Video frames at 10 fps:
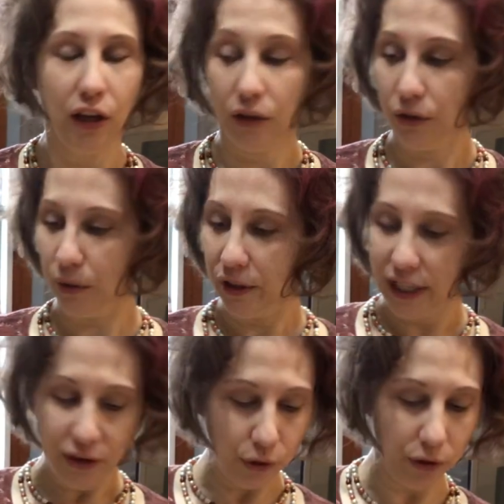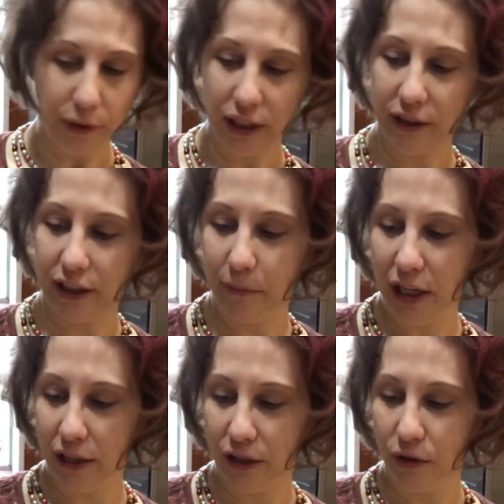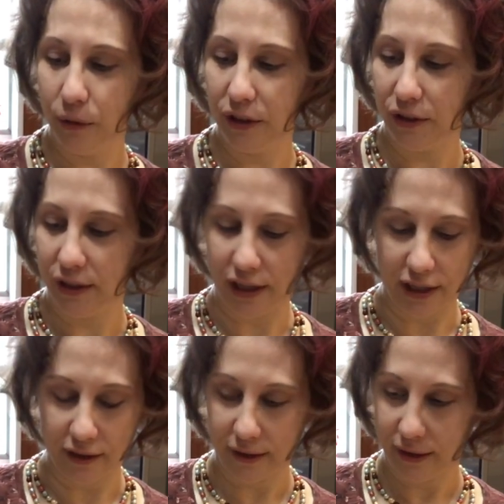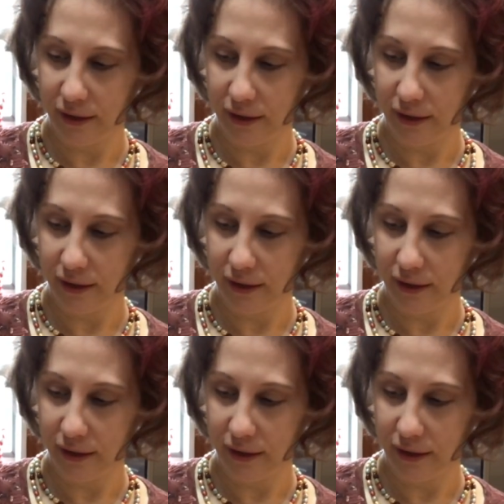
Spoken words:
So the last crumb cake that I made, I noticed that